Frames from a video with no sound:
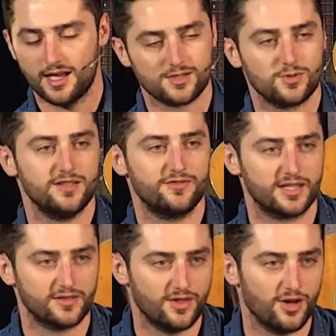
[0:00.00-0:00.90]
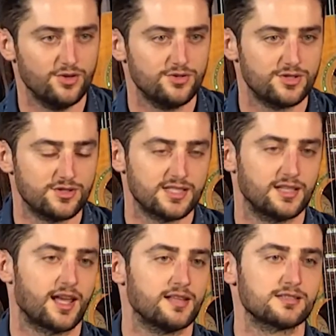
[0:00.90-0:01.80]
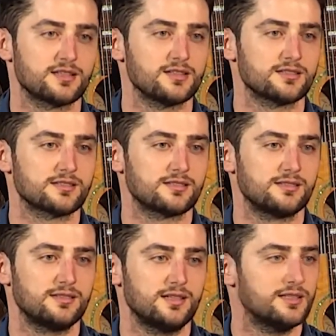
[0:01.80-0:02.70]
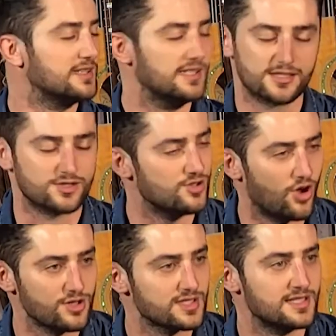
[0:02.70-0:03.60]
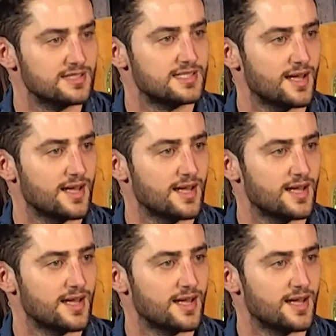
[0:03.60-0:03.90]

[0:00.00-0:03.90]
as we forgive those who sin against us. Lead us not into